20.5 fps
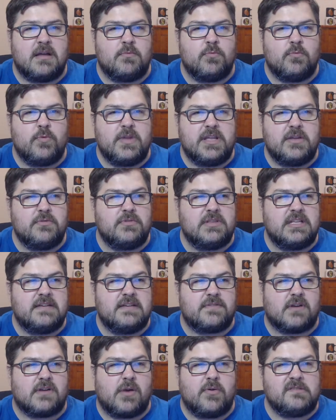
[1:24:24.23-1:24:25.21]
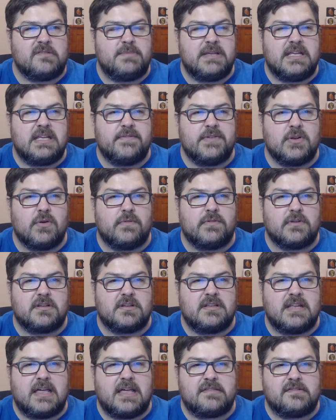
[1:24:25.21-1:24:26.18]
we who live are always being given over to
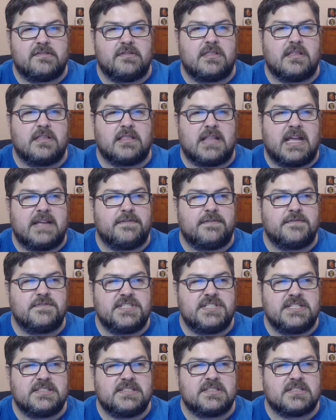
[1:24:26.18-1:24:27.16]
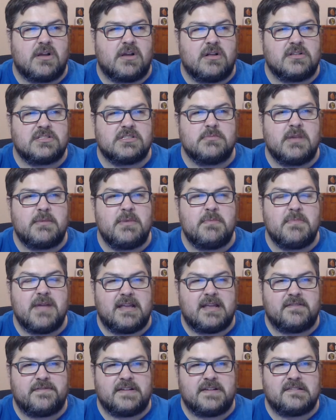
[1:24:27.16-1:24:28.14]
death so that the life of Jesus also may be
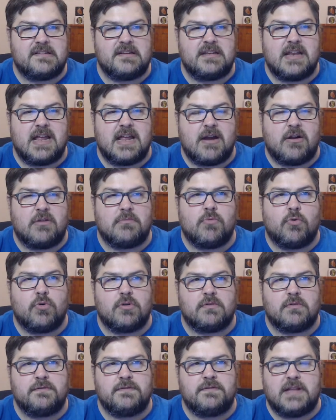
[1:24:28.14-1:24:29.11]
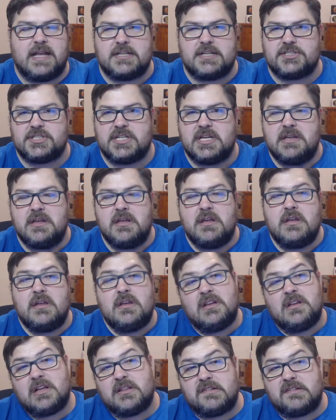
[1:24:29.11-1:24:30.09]
manifested in our mortal flesh.
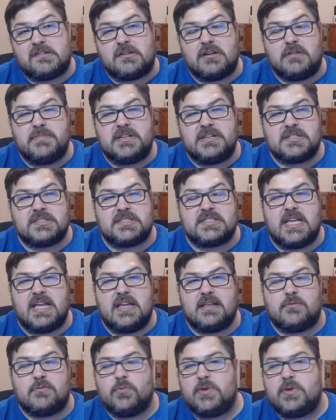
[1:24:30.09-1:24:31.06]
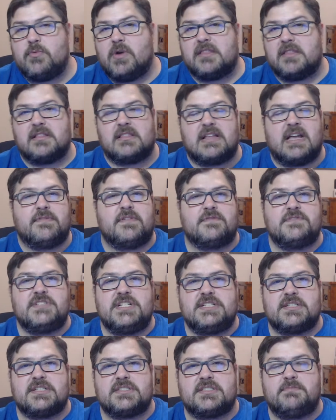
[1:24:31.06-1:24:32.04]
Now, this could be just saying we want the life of
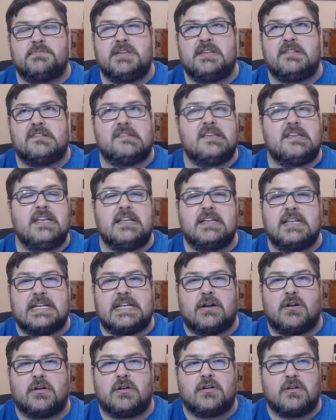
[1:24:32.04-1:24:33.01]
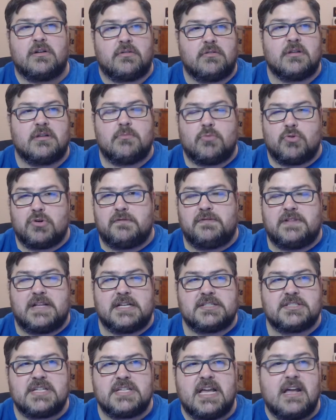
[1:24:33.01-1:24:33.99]
Jesus to be seen in our current mortal
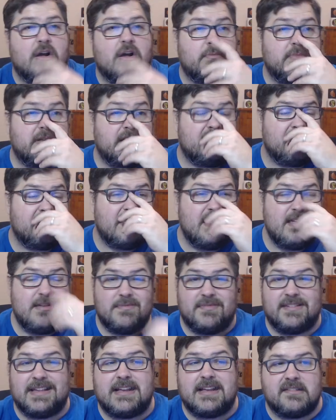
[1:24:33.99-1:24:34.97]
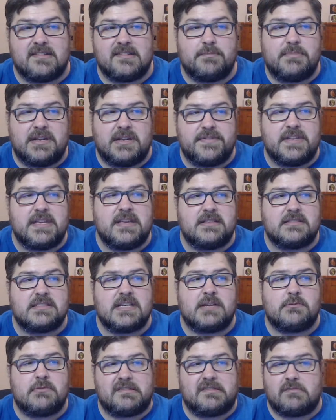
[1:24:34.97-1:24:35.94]
flesh now, but it seems like it's a bit of a
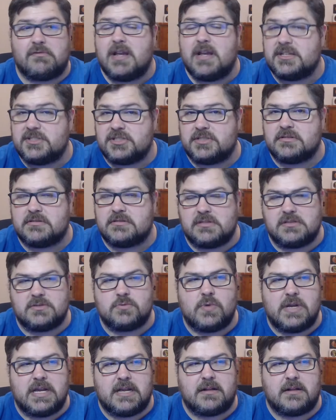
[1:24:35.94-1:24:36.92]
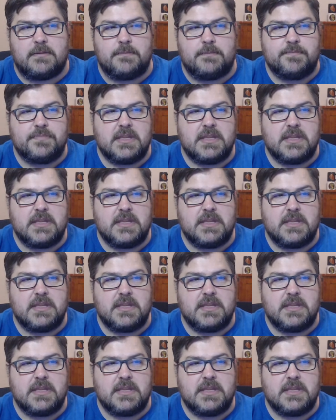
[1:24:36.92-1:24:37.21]
hint at resurrection as well.